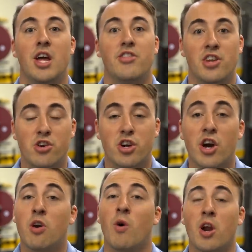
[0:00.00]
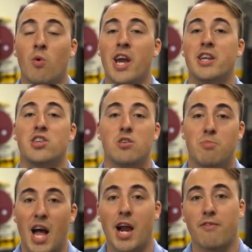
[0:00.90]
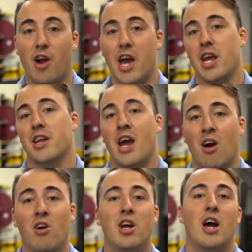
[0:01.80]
then you're gonna wanna wait till Black Friday. Now,